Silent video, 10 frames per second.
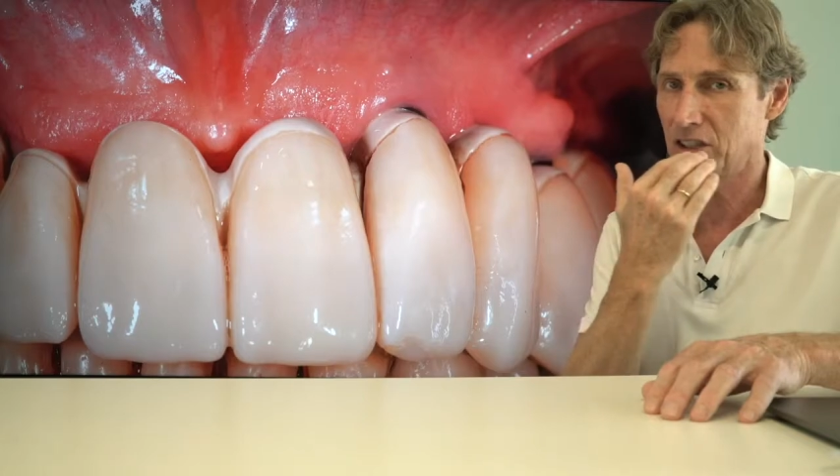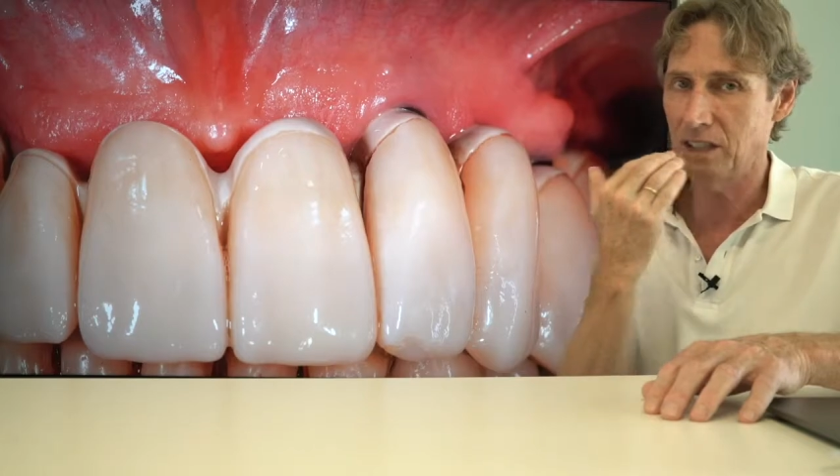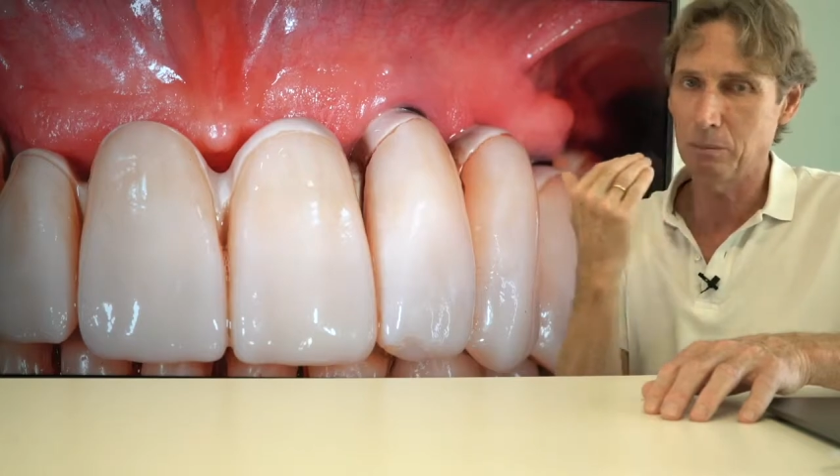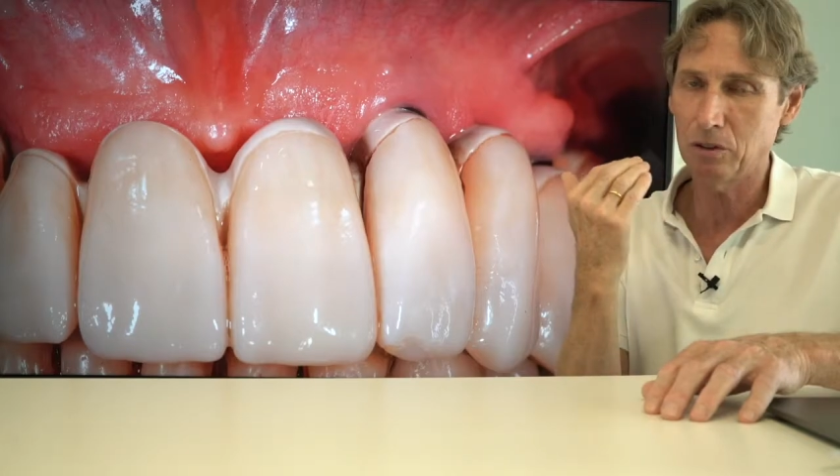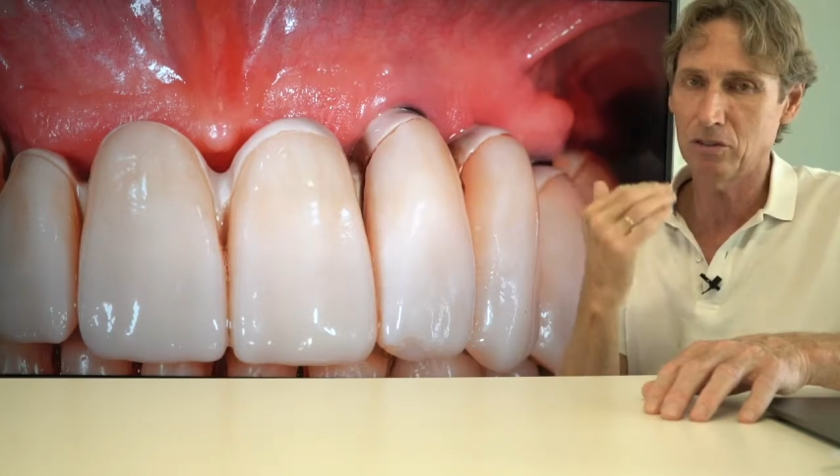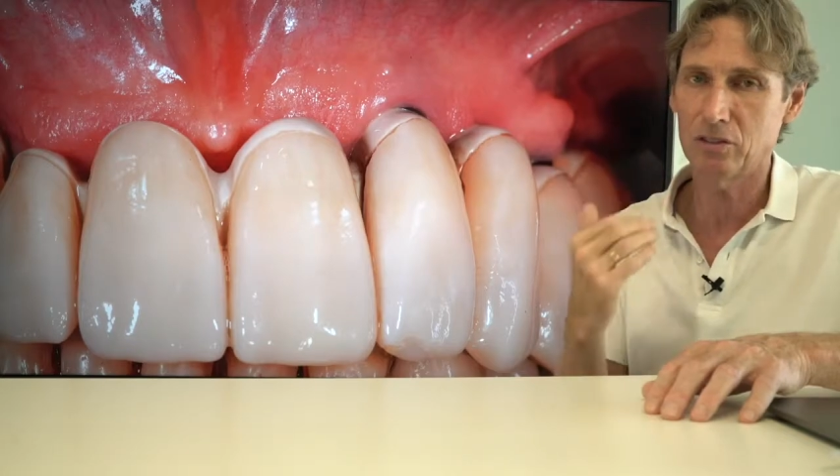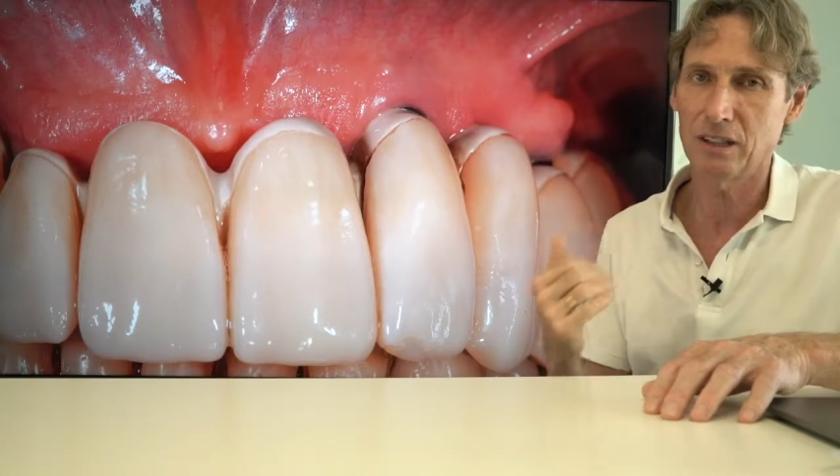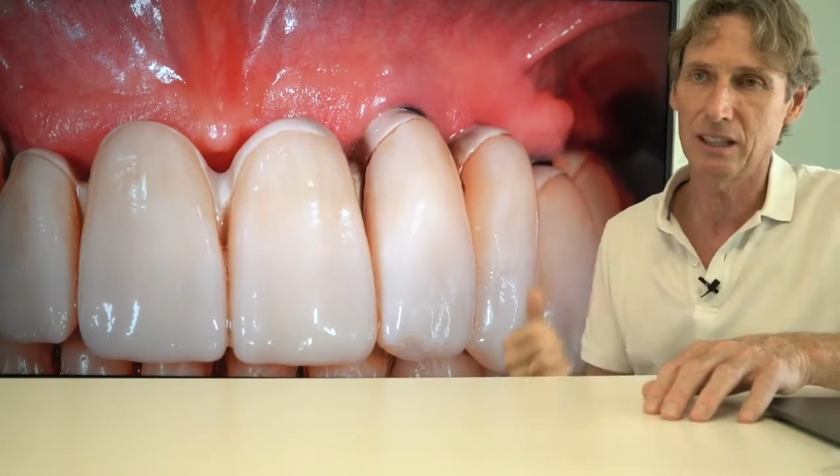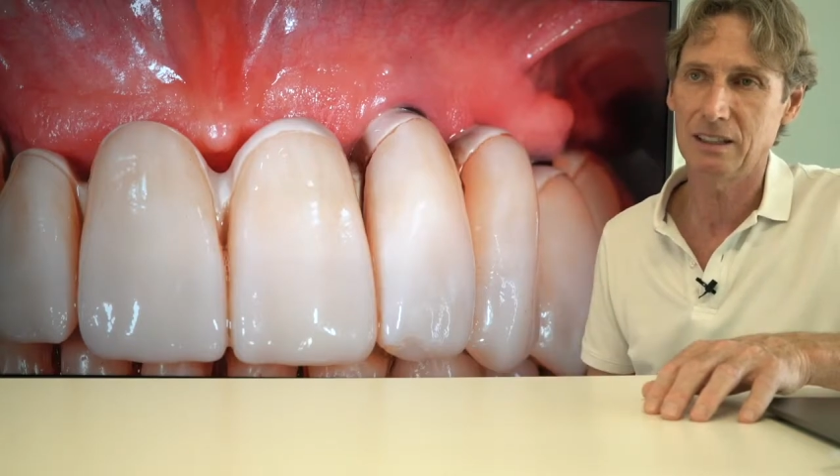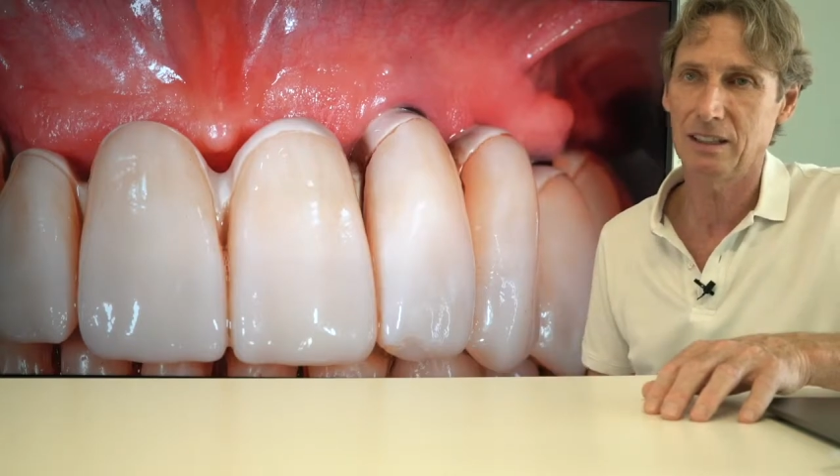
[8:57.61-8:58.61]

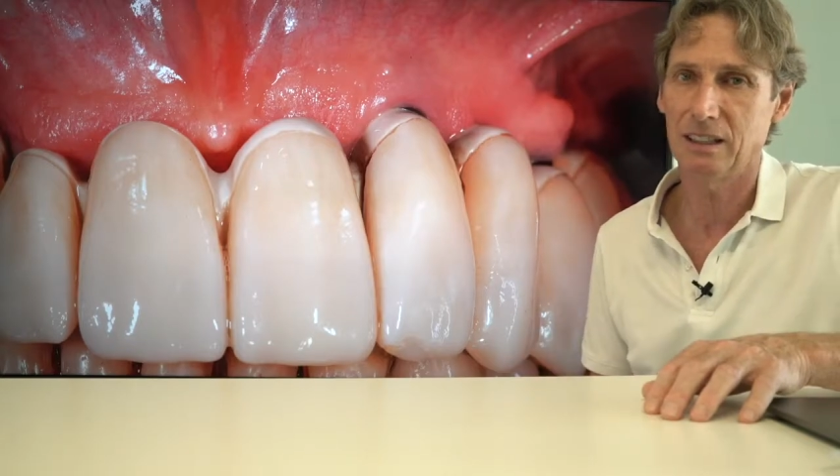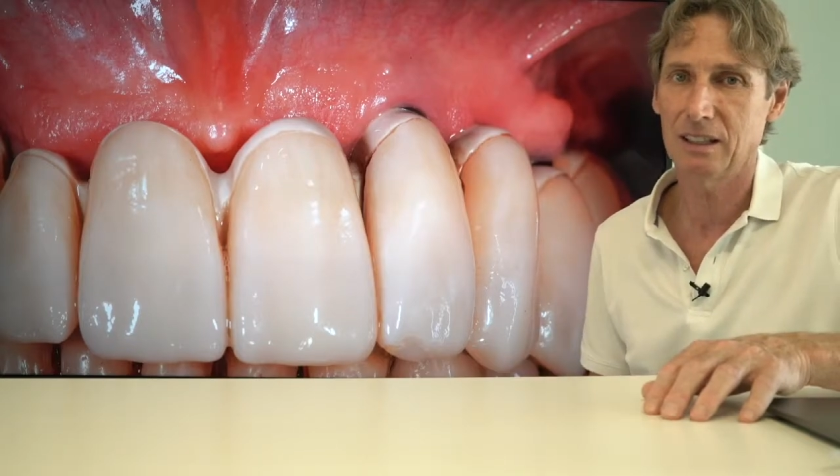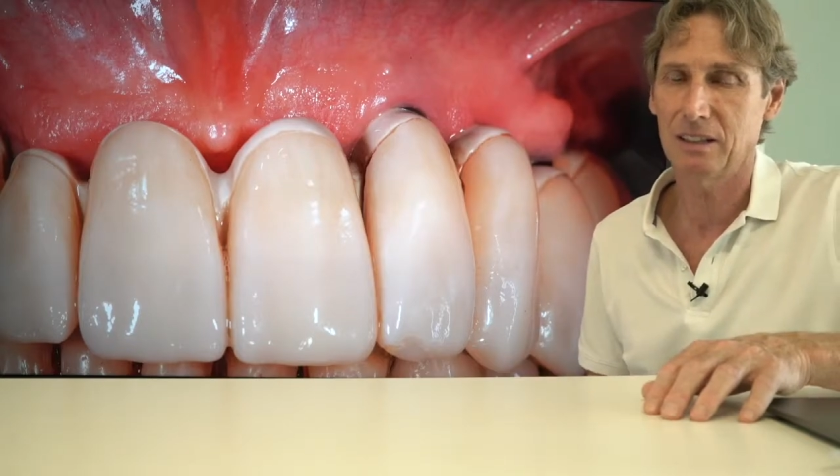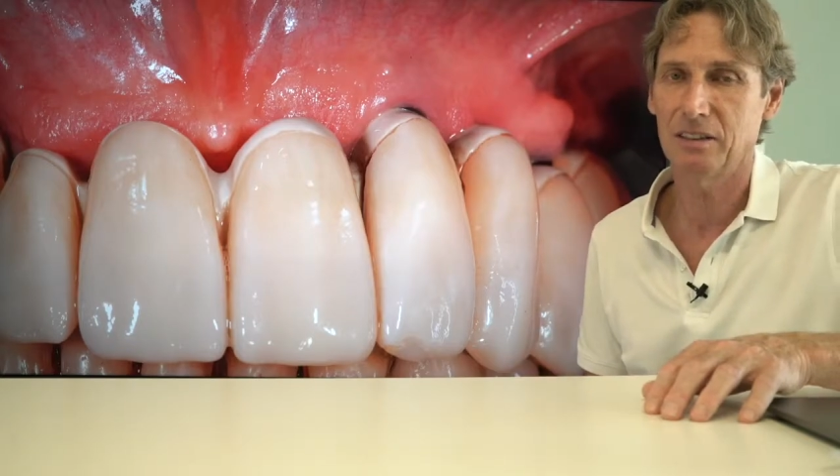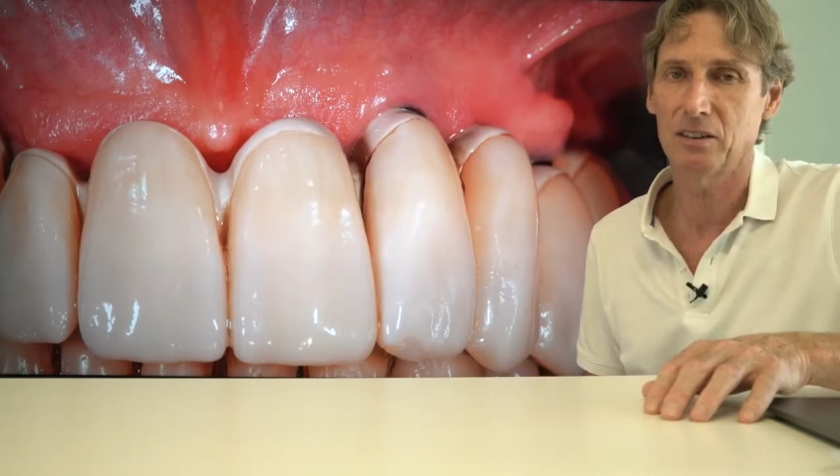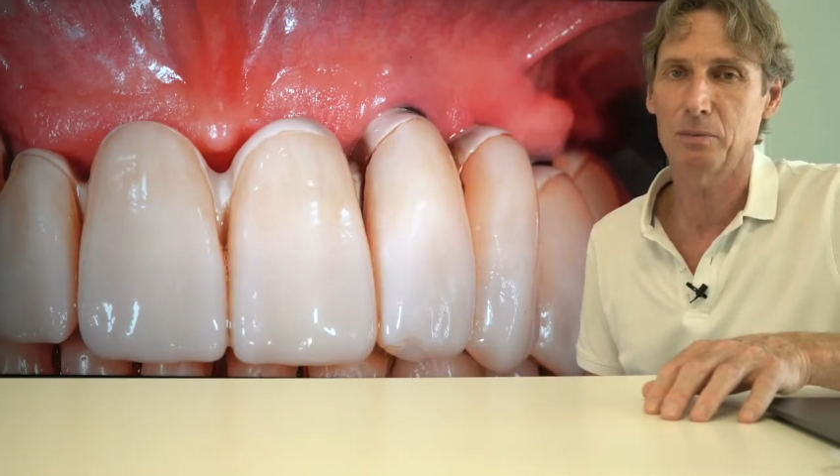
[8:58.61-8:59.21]
demonstrating this